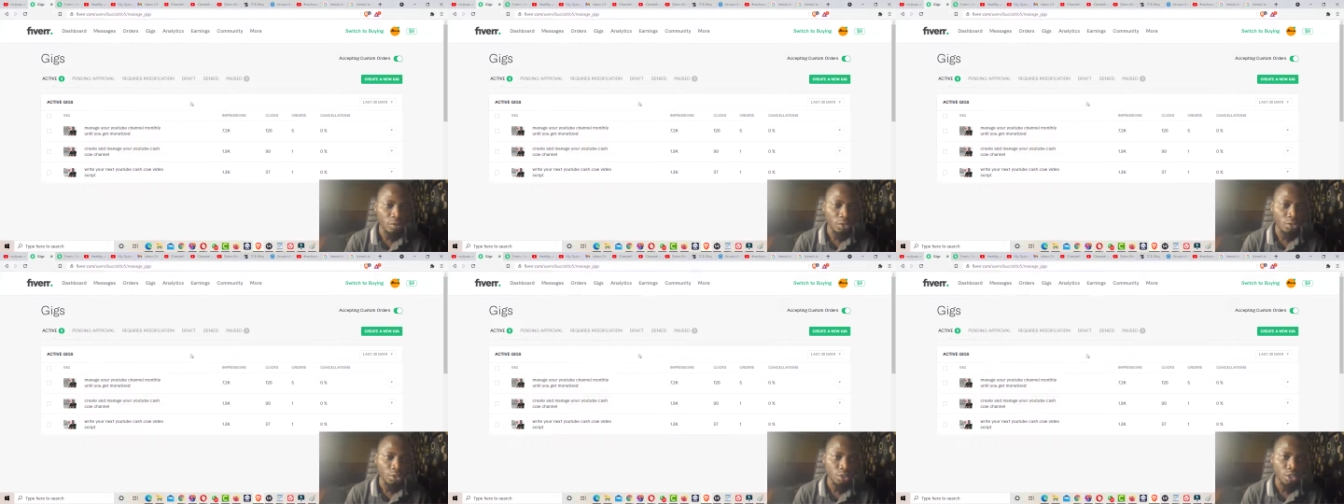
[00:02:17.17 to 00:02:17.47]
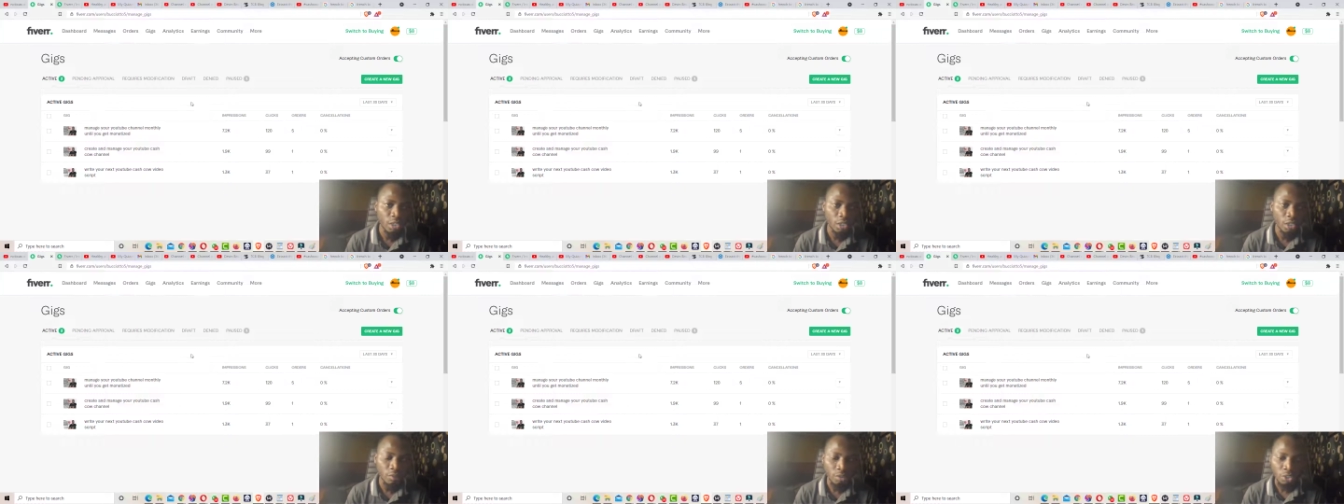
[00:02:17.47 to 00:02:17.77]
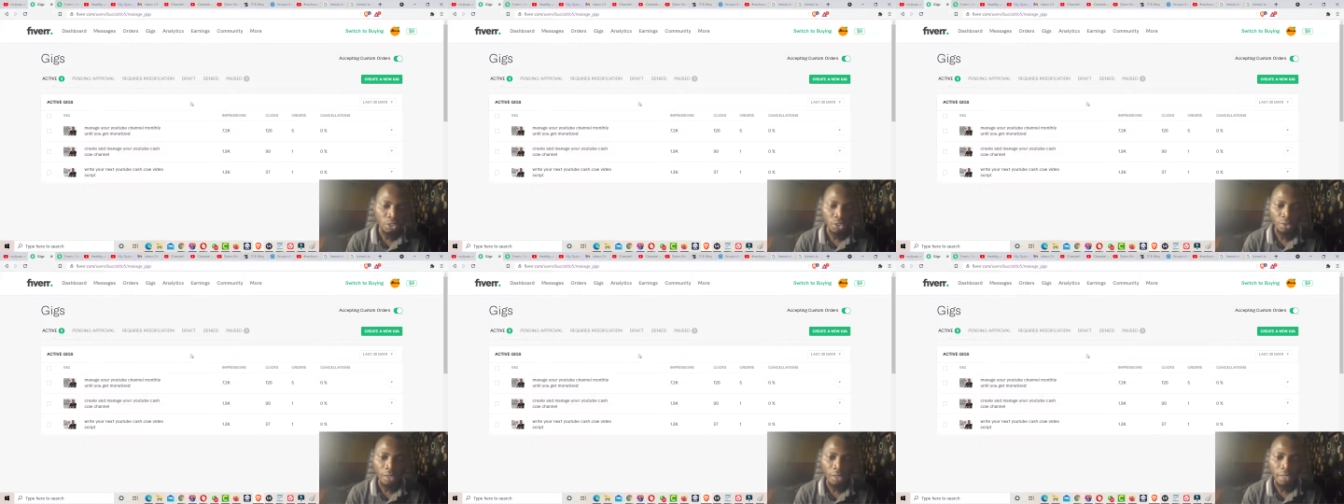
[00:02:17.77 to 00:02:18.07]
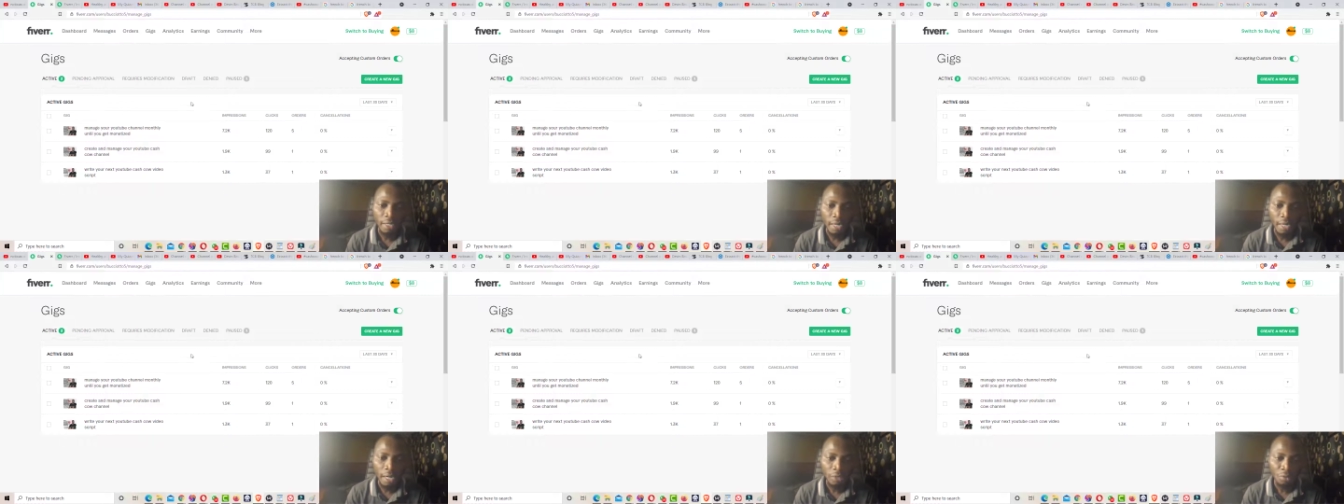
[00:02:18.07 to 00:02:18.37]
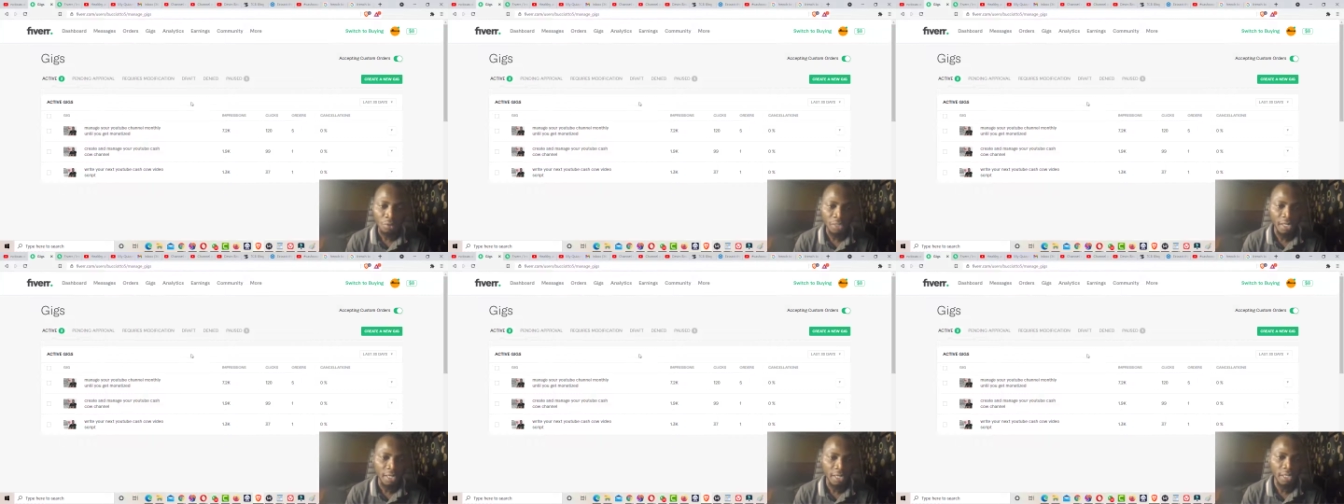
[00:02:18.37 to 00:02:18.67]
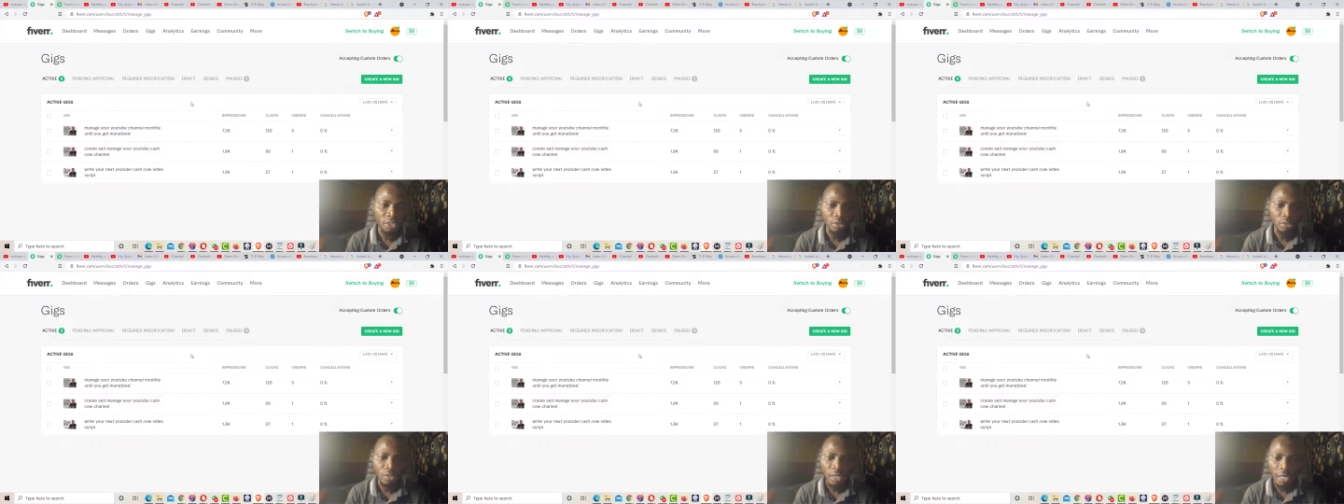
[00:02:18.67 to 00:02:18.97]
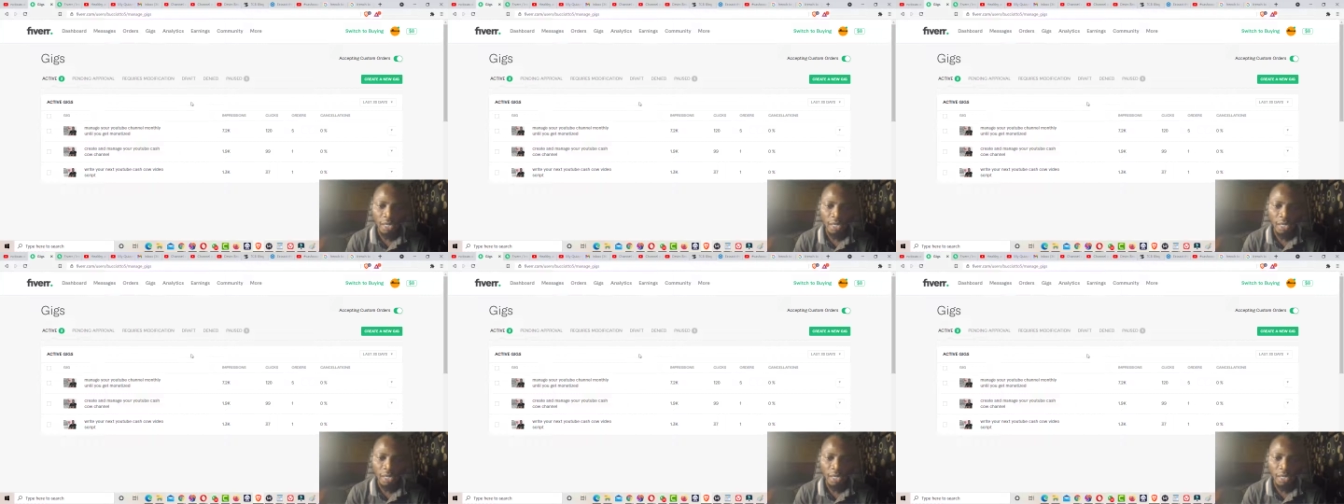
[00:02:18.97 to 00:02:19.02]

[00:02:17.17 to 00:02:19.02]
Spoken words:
to share with you and how you can actually